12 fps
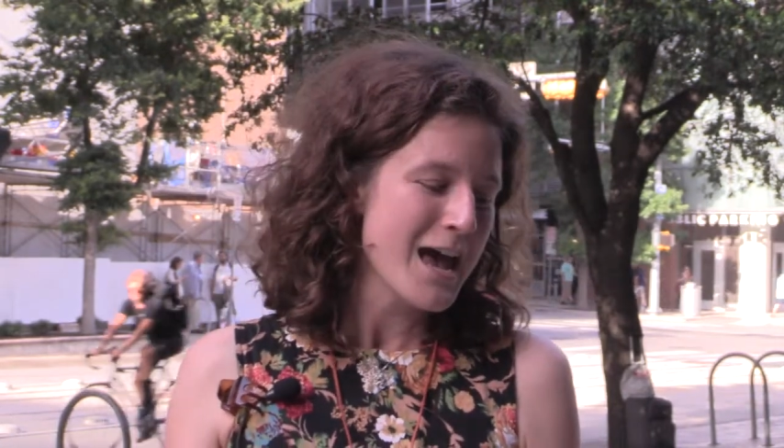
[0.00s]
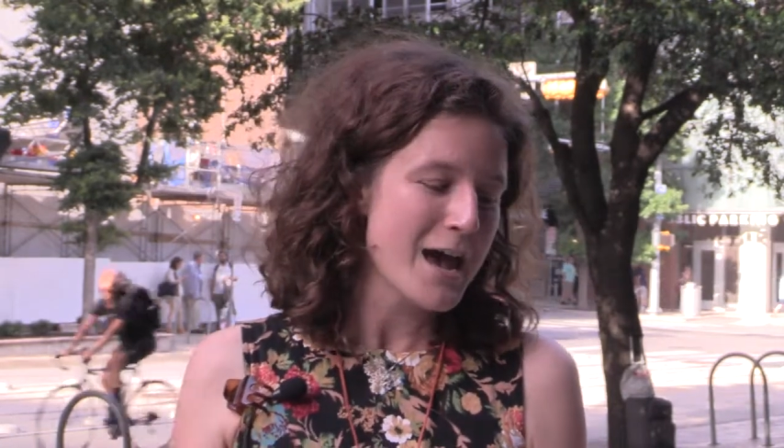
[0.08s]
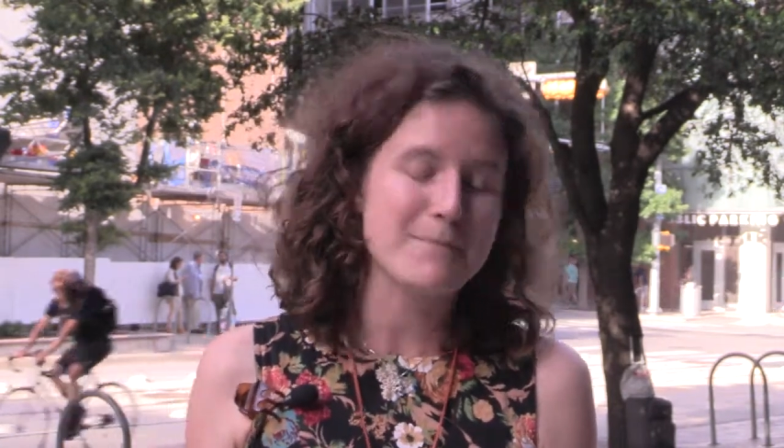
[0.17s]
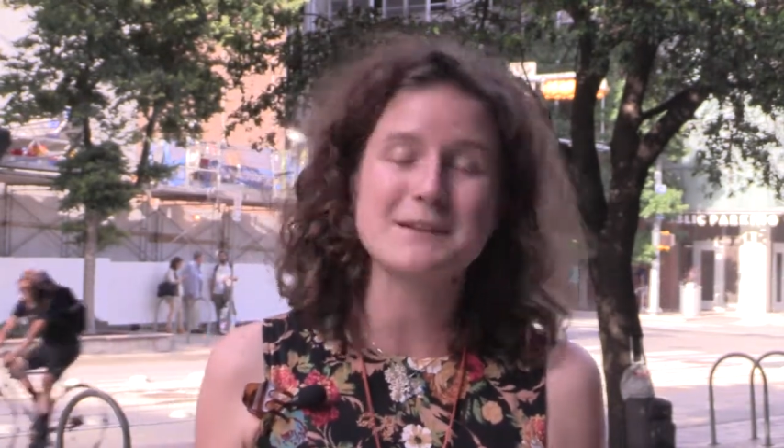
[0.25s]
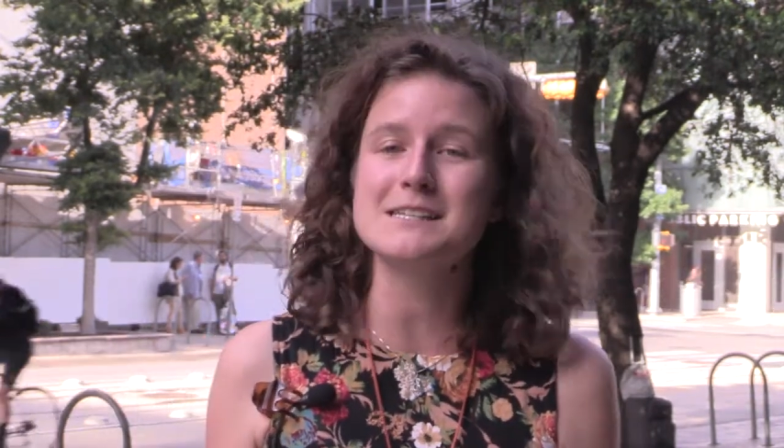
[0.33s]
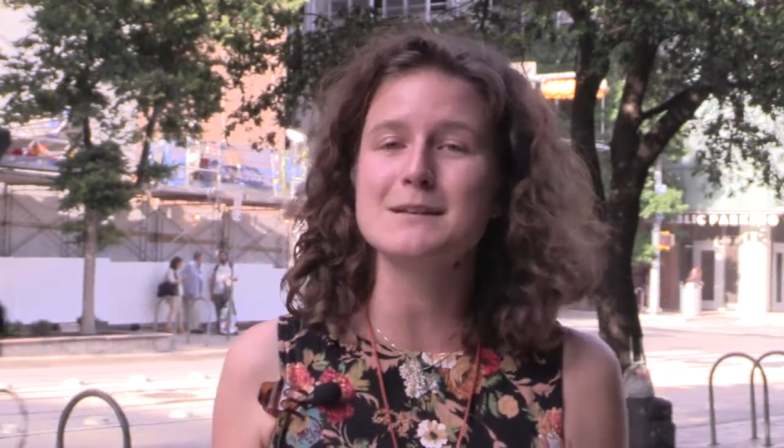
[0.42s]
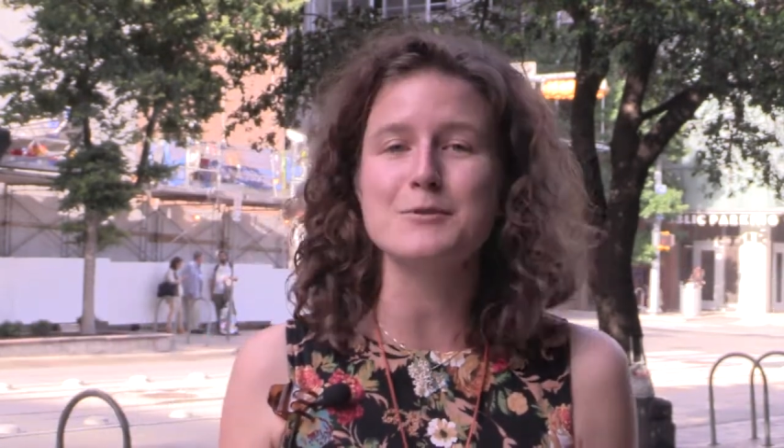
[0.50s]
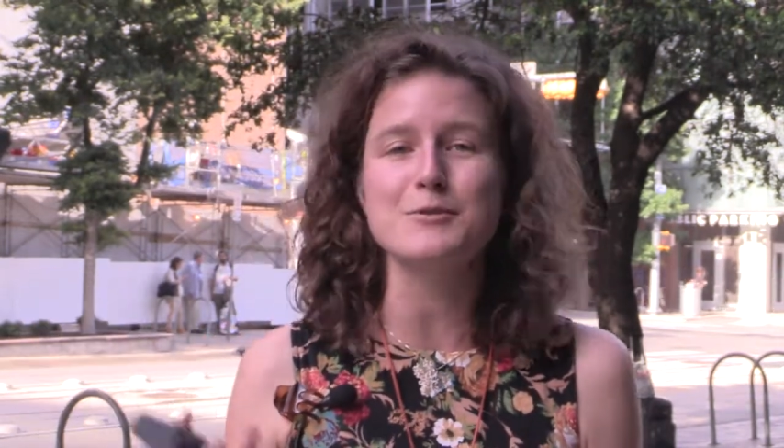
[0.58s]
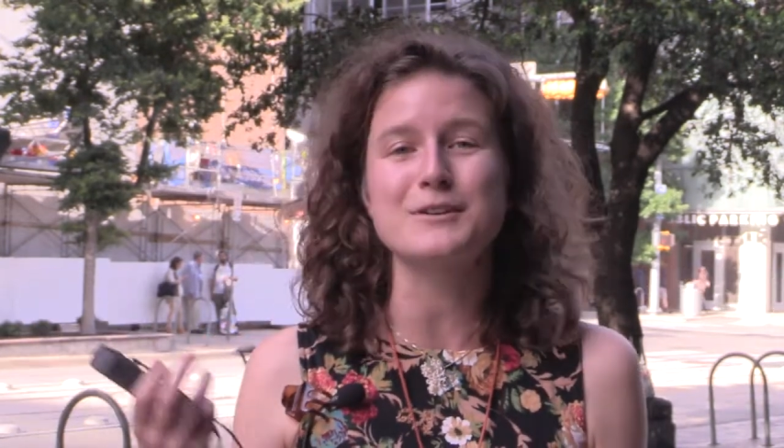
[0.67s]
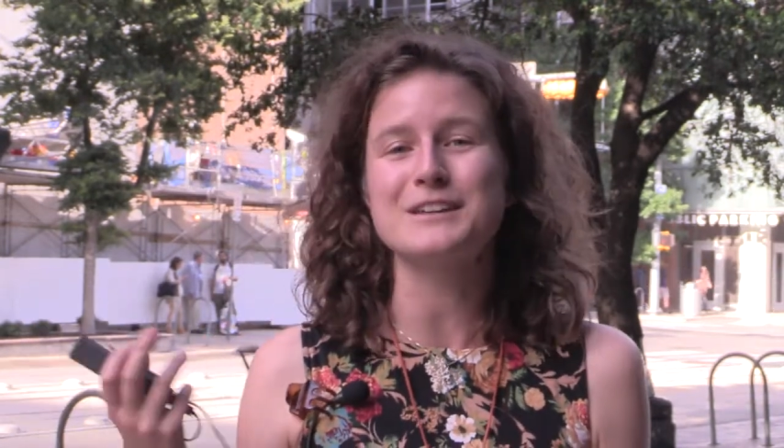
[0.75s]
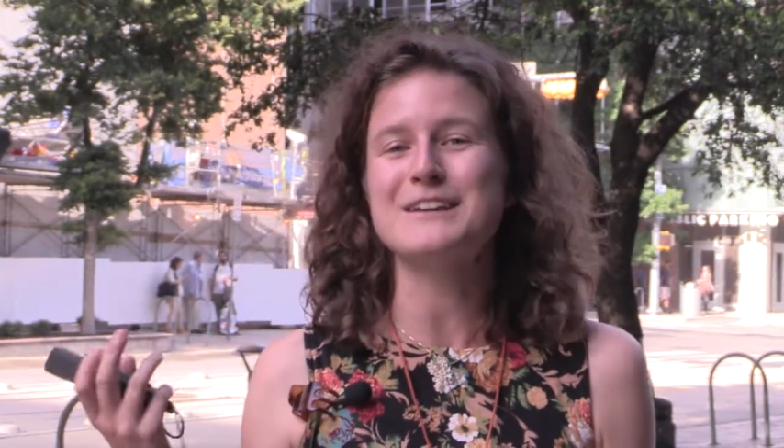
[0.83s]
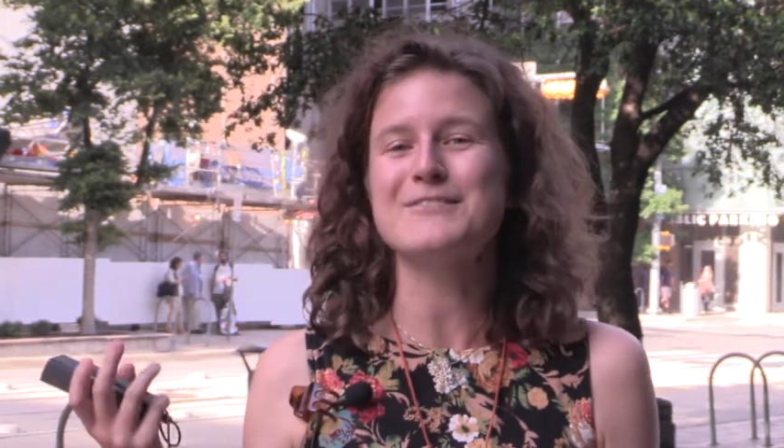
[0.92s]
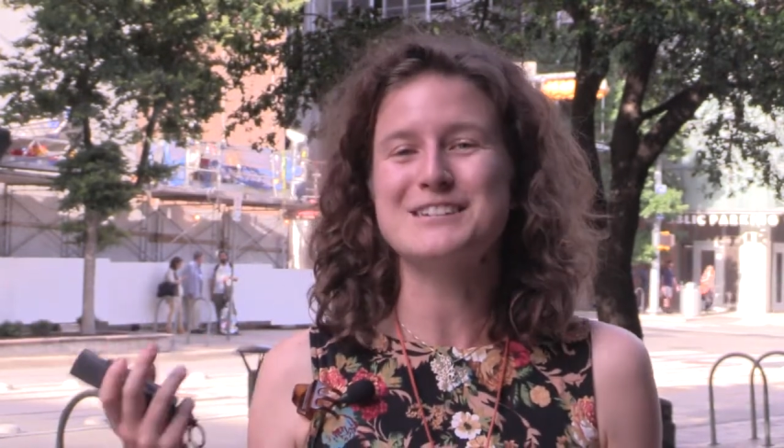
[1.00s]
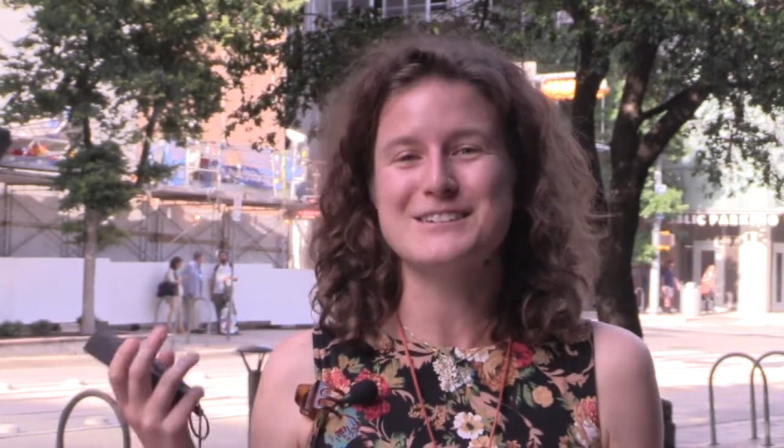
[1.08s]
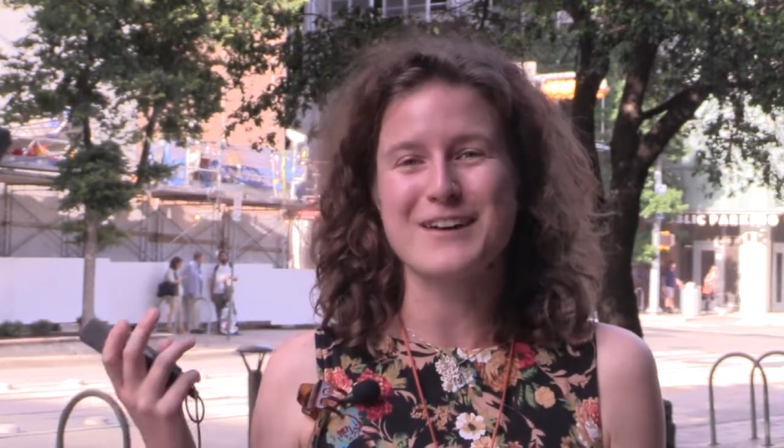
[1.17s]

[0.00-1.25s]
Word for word: Episcopal Relief and